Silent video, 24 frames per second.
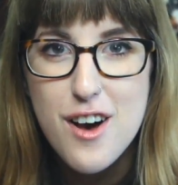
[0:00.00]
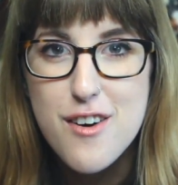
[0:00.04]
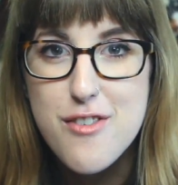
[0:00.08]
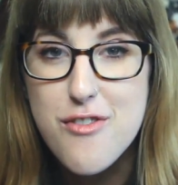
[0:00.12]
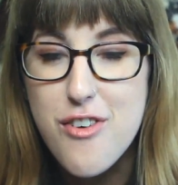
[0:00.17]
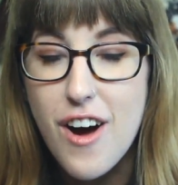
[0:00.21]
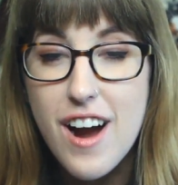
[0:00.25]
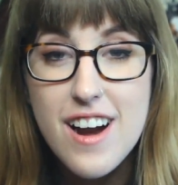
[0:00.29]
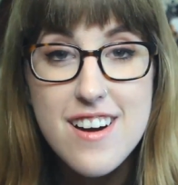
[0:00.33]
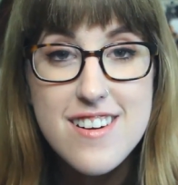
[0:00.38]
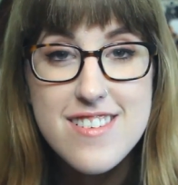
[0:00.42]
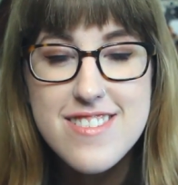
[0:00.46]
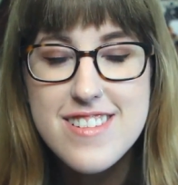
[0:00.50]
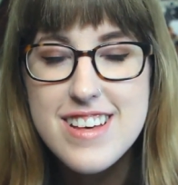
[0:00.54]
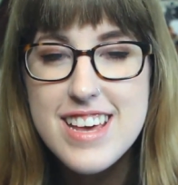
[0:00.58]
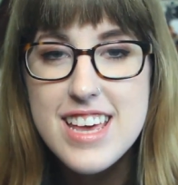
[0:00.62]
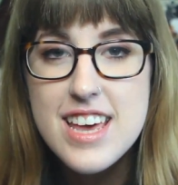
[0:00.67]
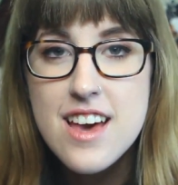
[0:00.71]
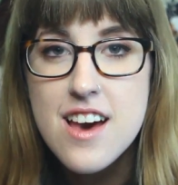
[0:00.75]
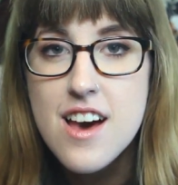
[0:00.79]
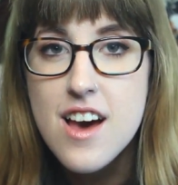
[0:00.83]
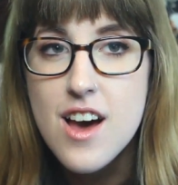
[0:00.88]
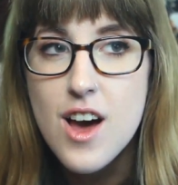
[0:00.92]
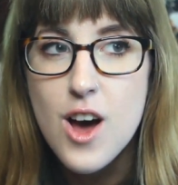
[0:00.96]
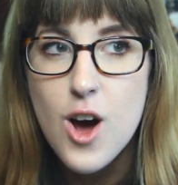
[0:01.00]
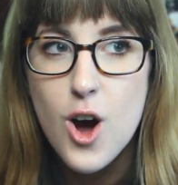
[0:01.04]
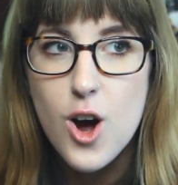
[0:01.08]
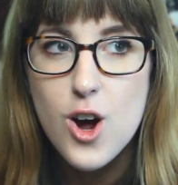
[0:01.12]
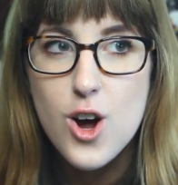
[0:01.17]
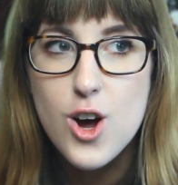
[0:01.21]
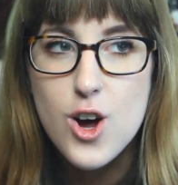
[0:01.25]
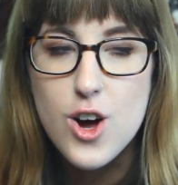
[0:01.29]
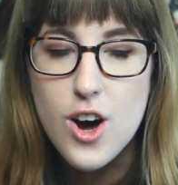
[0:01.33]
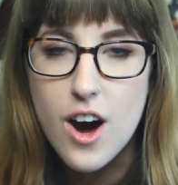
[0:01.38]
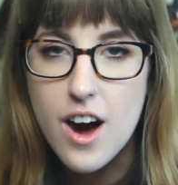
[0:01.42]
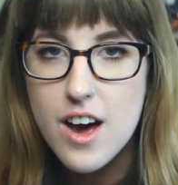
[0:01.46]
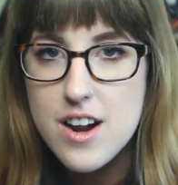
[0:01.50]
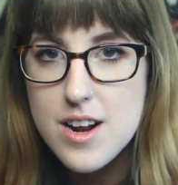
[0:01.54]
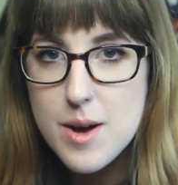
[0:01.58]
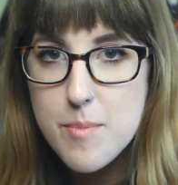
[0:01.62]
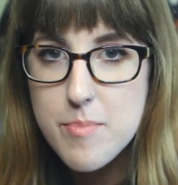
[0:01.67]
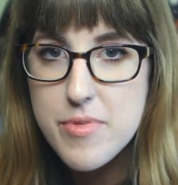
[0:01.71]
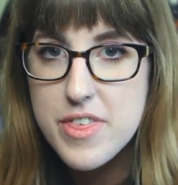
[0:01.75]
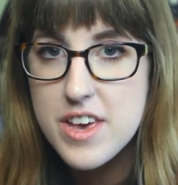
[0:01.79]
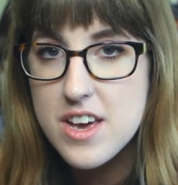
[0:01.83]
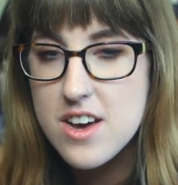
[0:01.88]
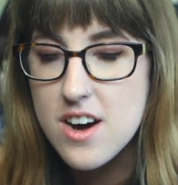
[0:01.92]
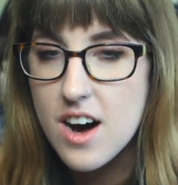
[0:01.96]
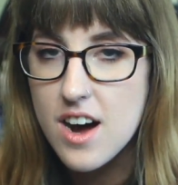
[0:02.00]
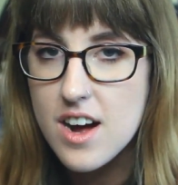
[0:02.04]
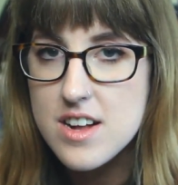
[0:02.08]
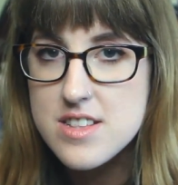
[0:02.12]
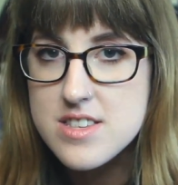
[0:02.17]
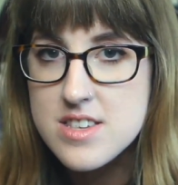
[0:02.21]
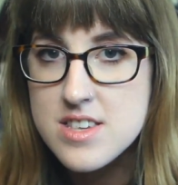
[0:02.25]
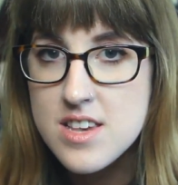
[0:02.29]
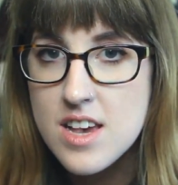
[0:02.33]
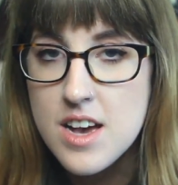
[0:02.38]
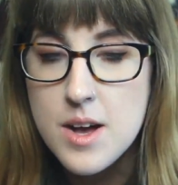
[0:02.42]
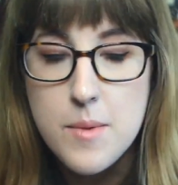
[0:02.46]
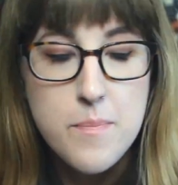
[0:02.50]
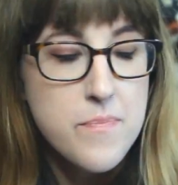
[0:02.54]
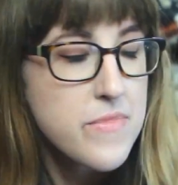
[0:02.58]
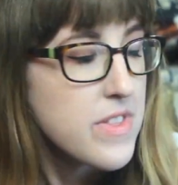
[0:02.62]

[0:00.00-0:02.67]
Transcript: finally got up the guts